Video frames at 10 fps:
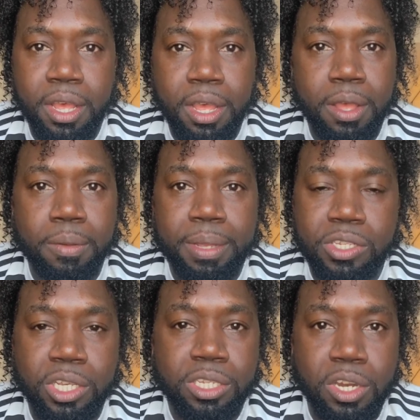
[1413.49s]
Um,
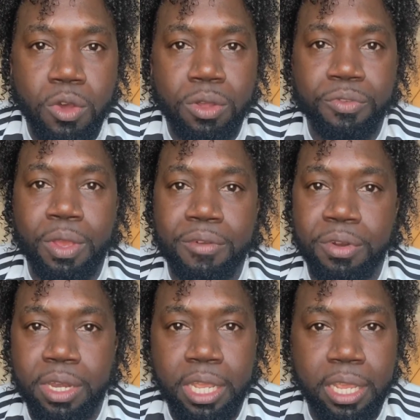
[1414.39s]
and just know if you
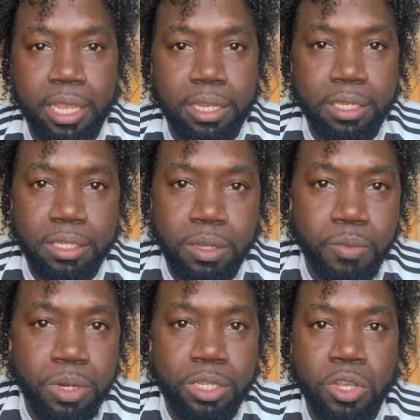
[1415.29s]
ever need
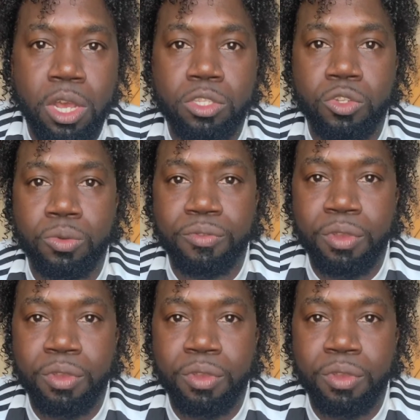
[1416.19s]
someone to talk to,